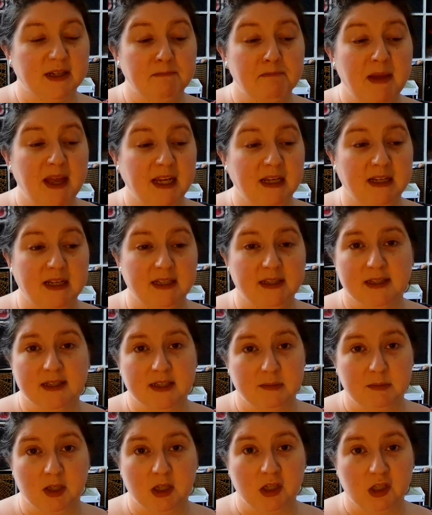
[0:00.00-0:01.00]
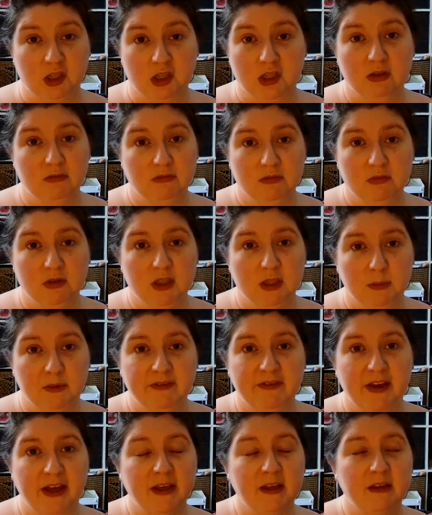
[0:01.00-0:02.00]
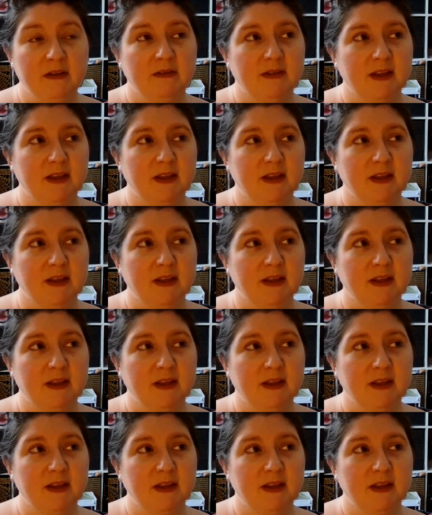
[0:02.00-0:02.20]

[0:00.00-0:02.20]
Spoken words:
Mainly the summer cushion, to be fair.